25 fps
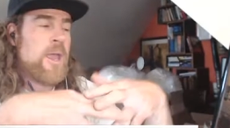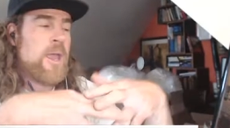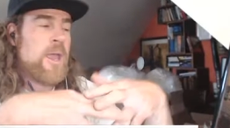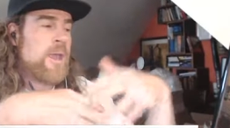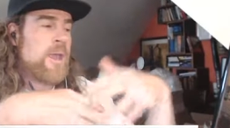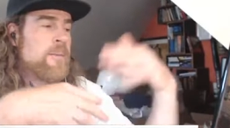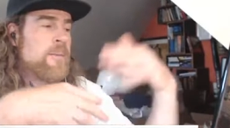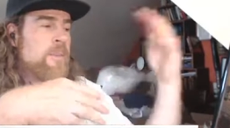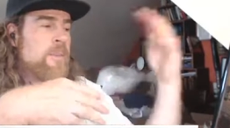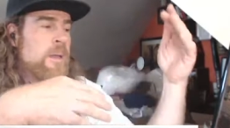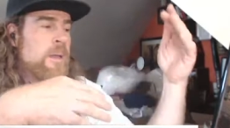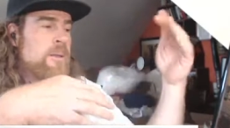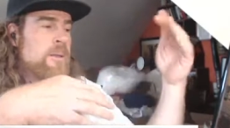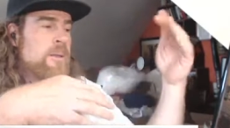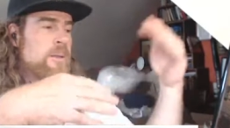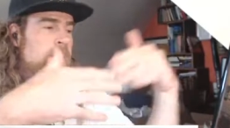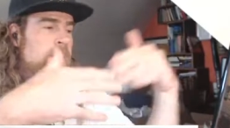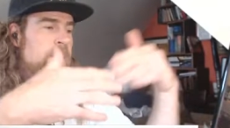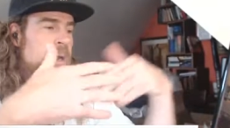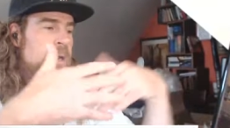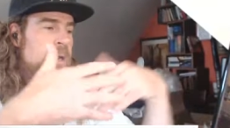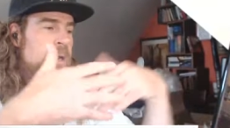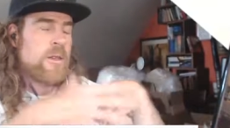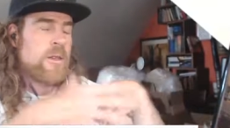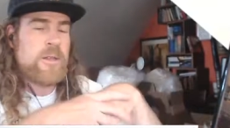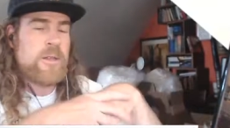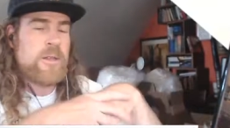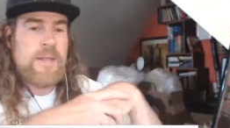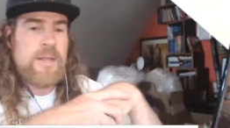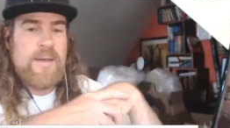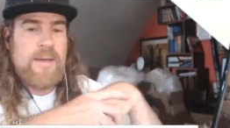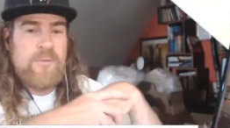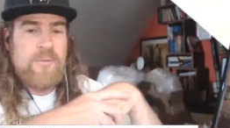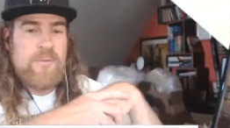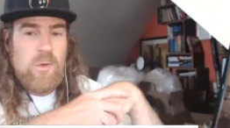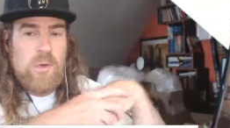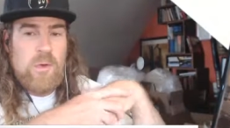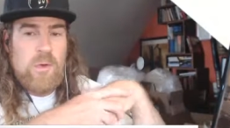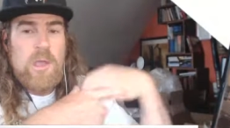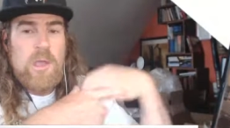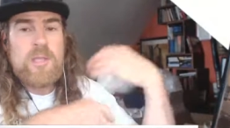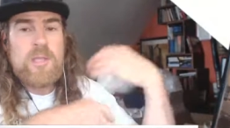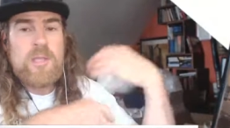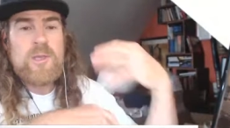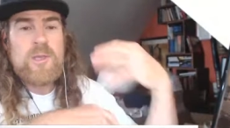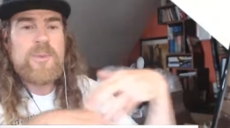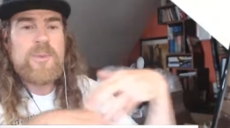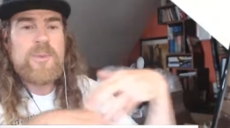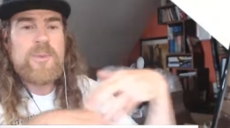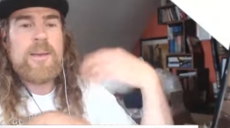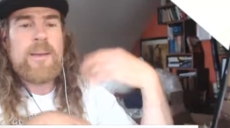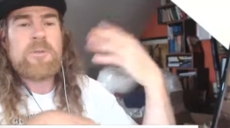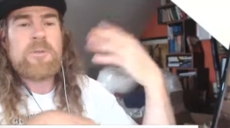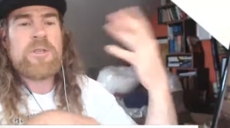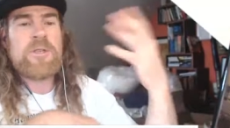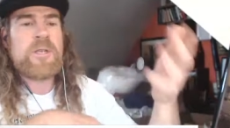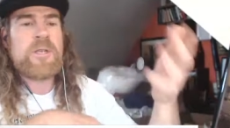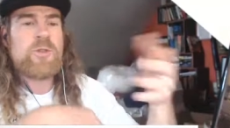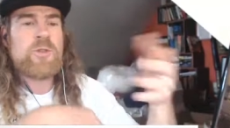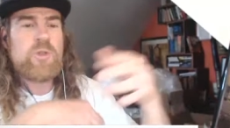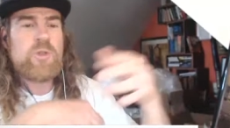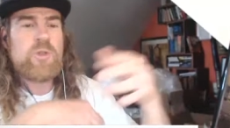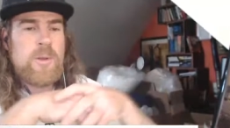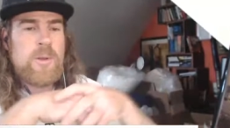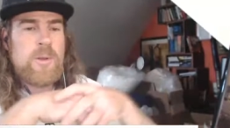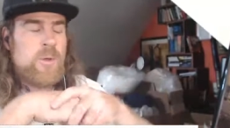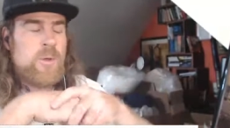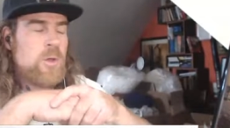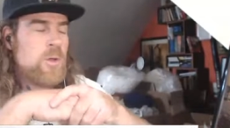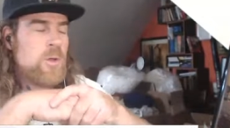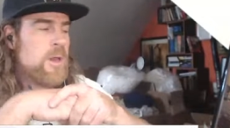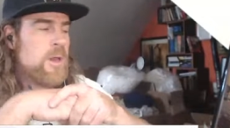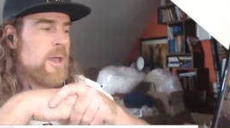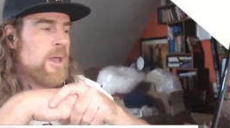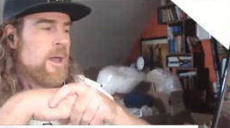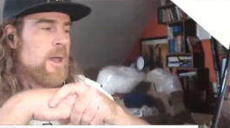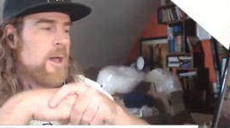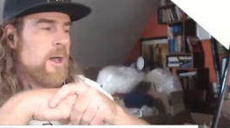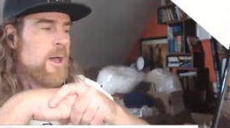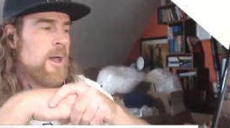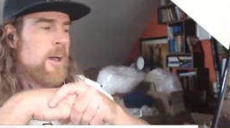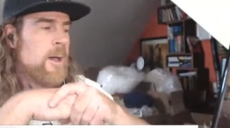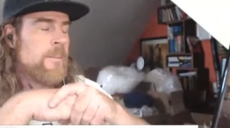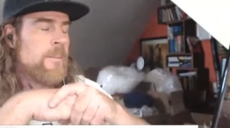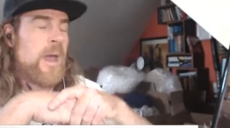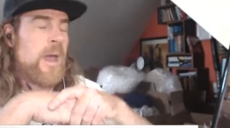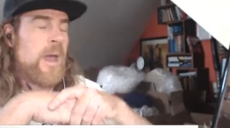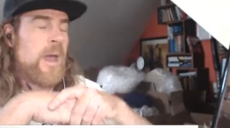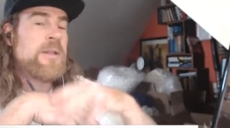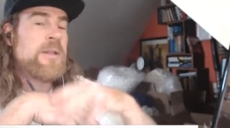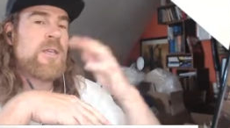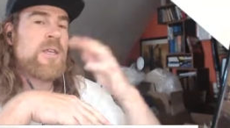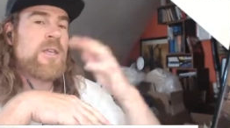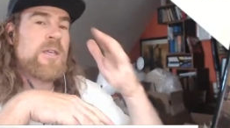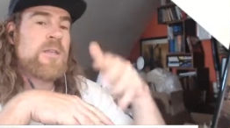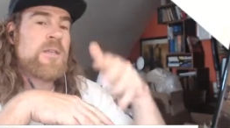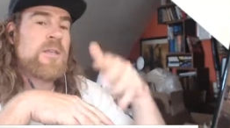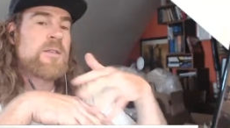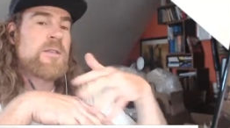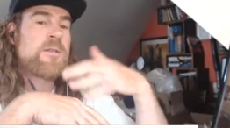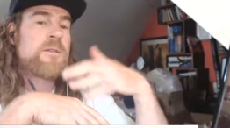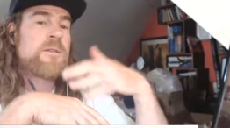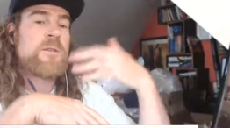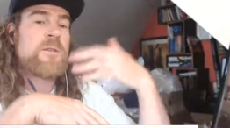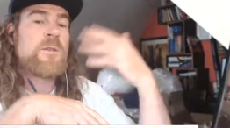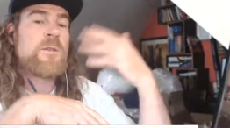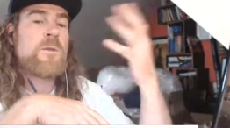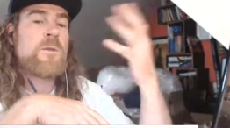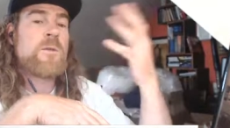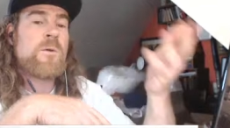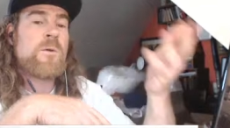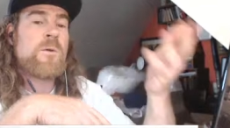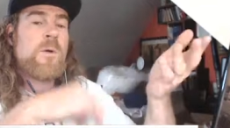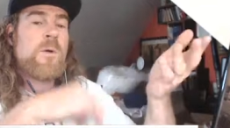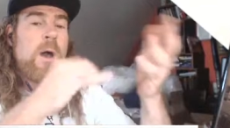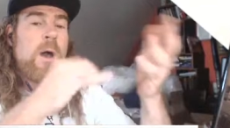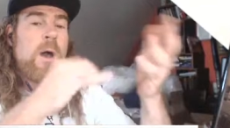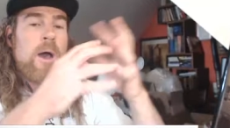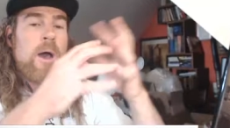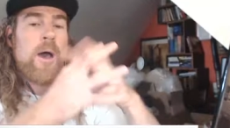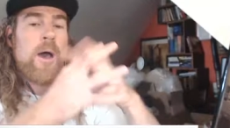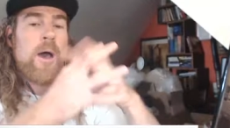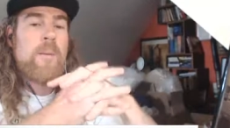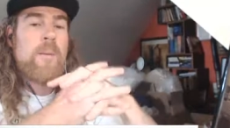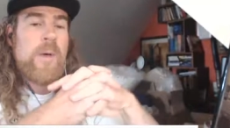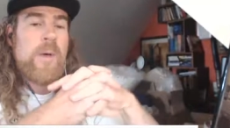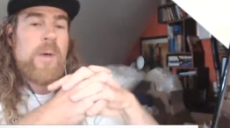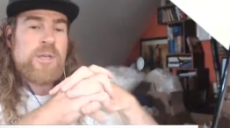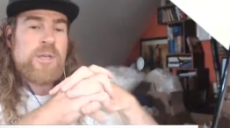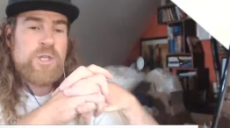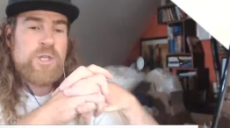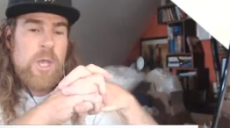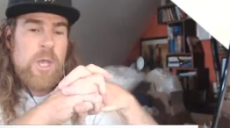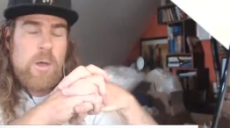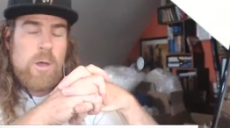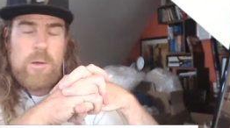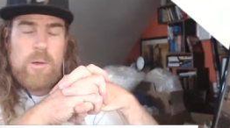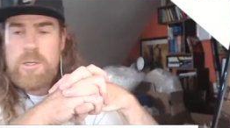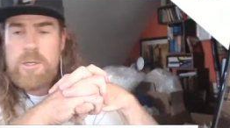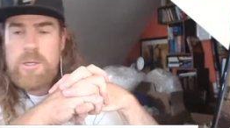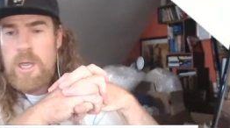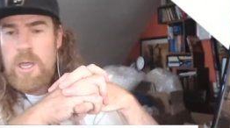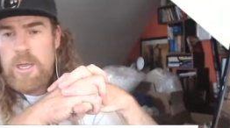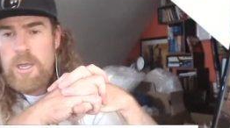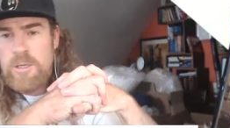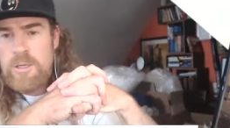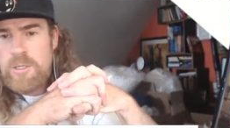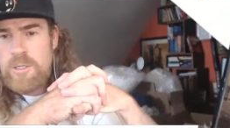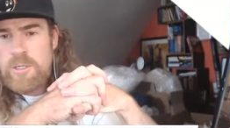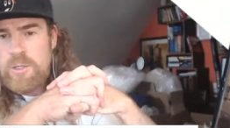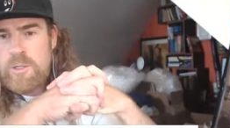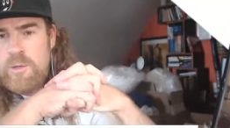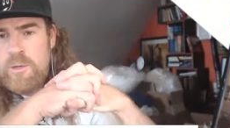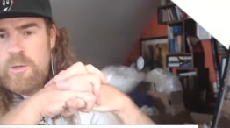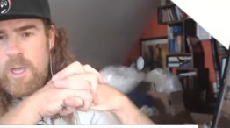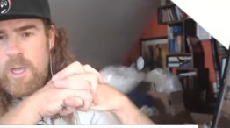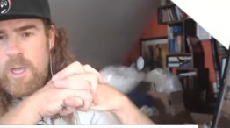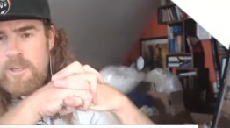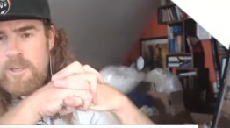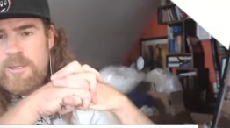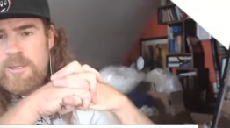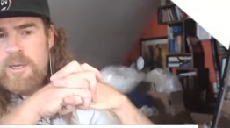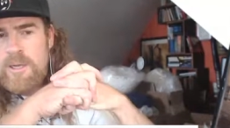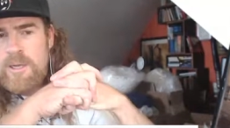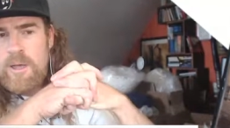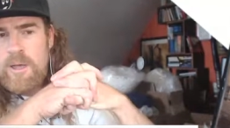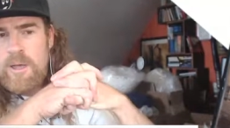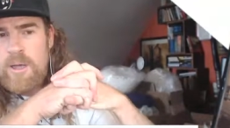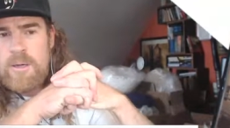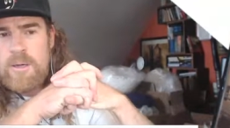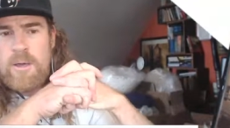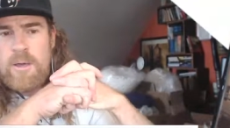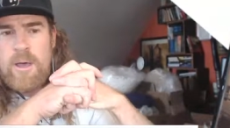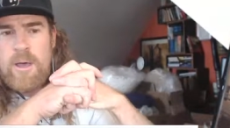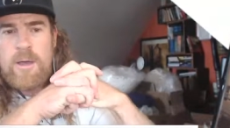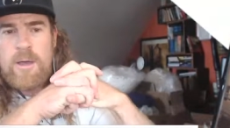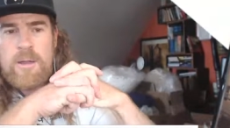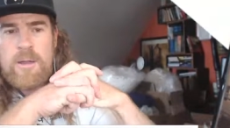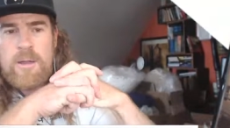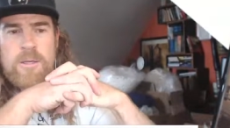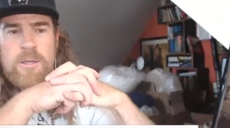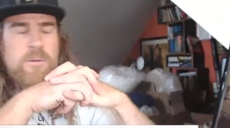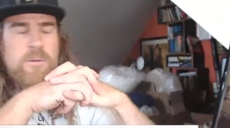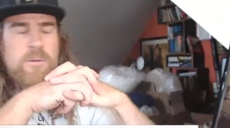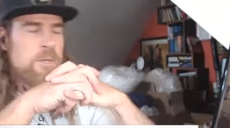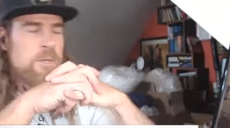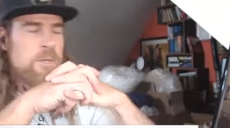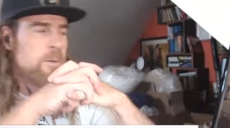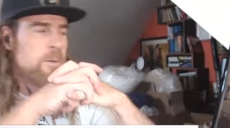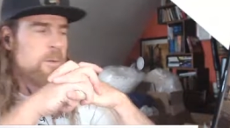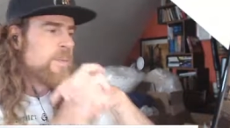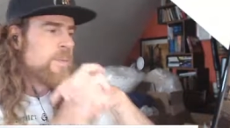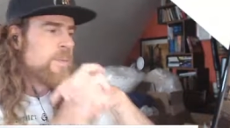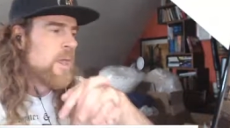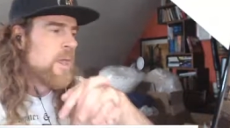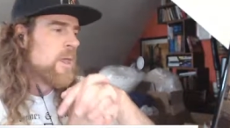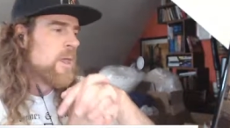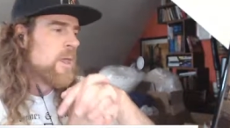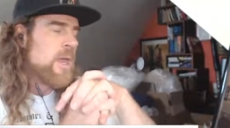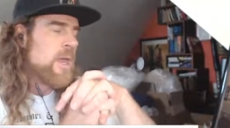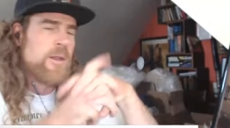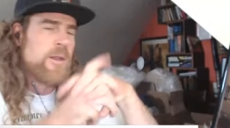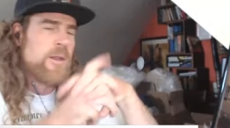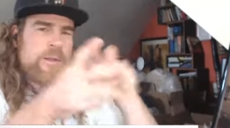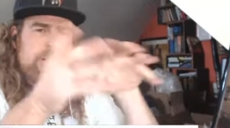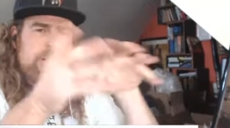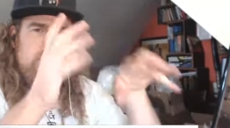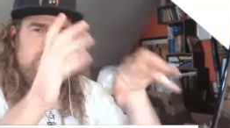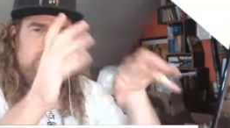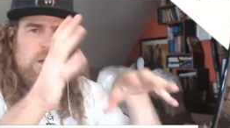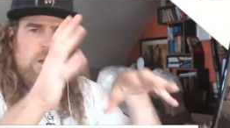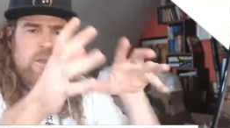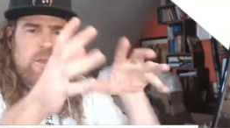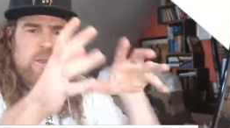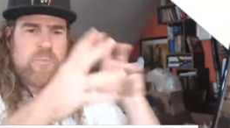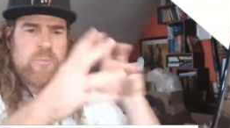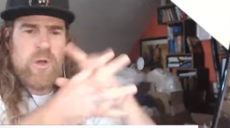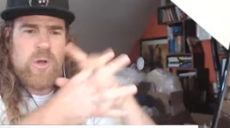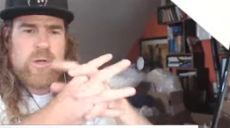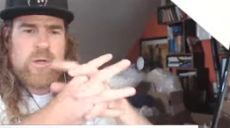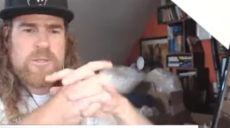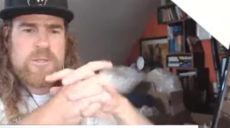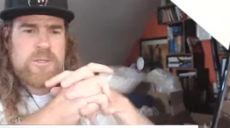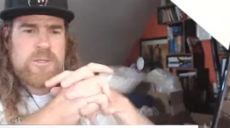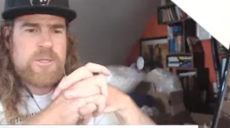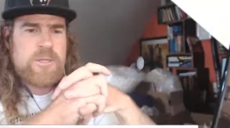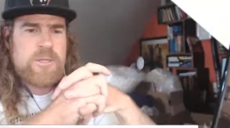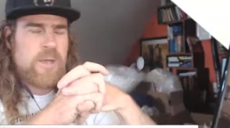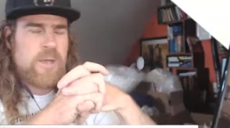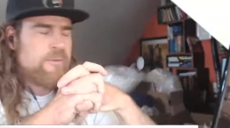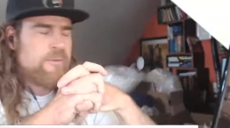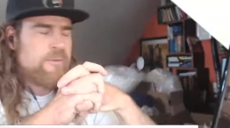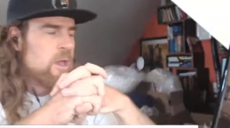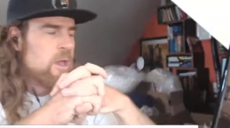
And but depending on the level, you'll be able to contribute um, ideas to uh, my show and, and to content on, on YouTube. And you also get other perks and stuff.